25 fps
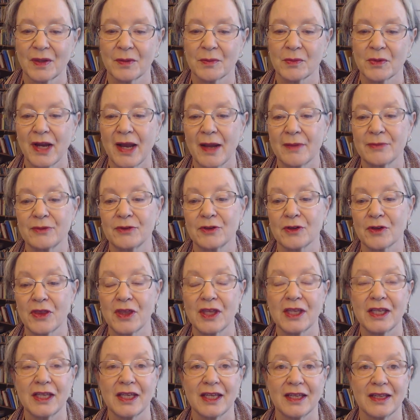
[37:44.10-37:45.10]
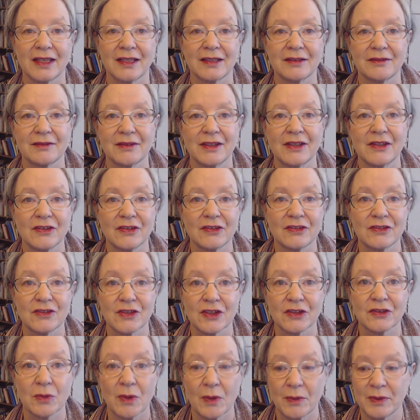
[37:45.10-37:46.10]
Perhaps you're thinking that this is
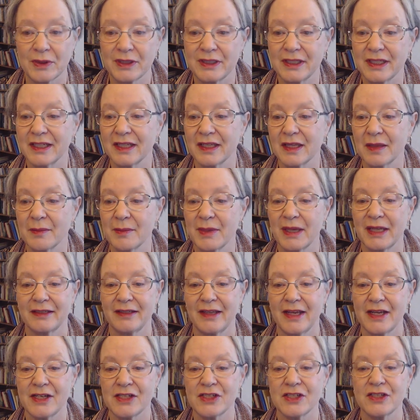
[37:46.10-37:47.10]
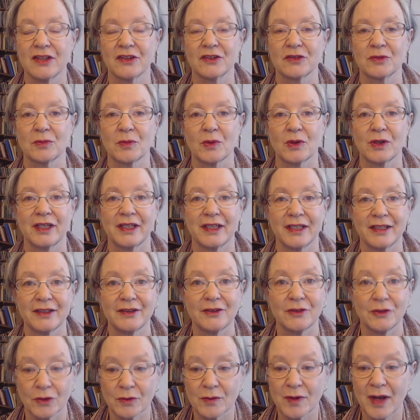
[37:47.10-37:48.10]
just what we did in the meditation this morning,
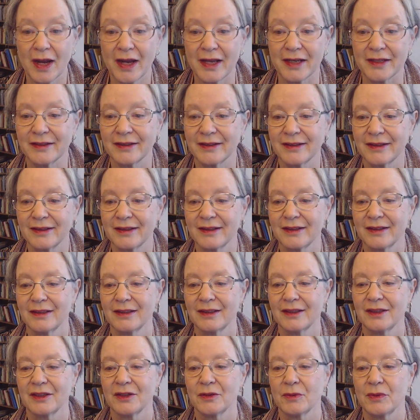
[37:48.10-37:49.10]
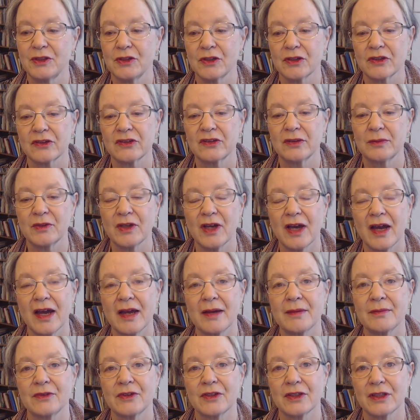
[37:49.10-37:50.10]
and you're right. We took some
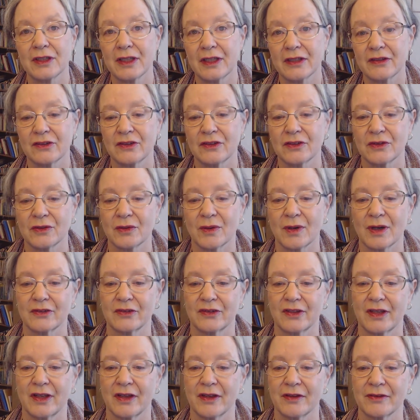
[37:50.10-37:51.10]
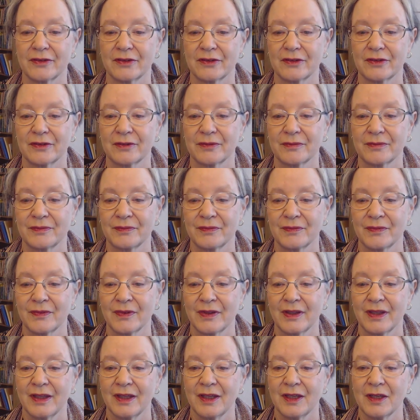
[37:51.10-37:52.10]
time to listen to ourselves.
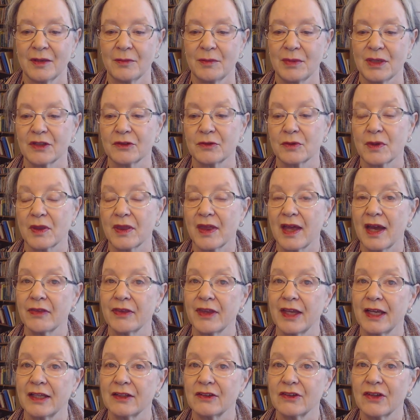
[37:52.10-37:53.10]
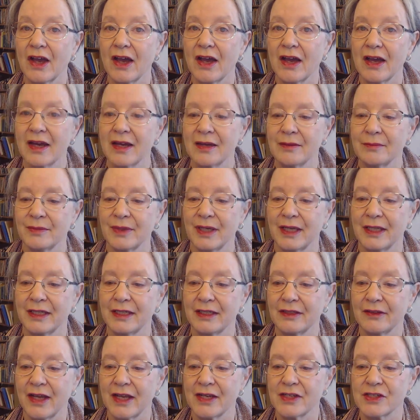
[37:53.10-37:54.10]
Because without that time and
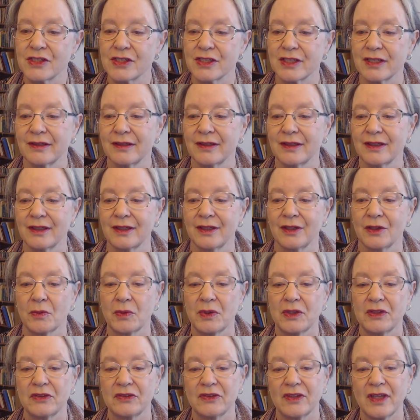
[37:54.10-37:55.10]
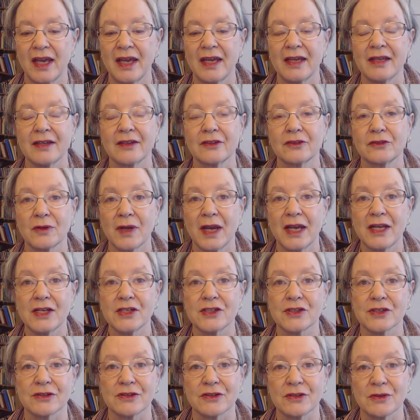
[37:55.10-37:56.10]
intention, we stay a
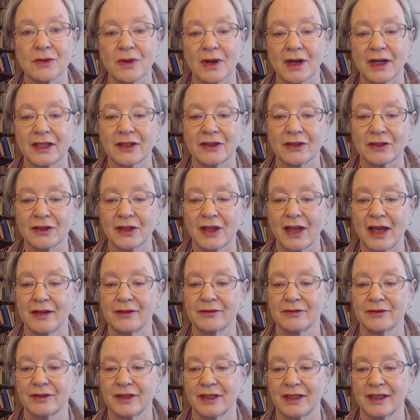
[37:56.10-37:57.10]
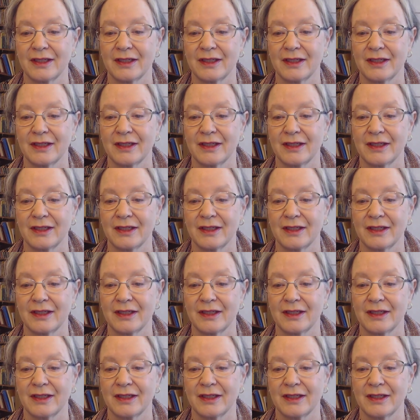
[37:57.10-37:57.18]
stranger to our inner life,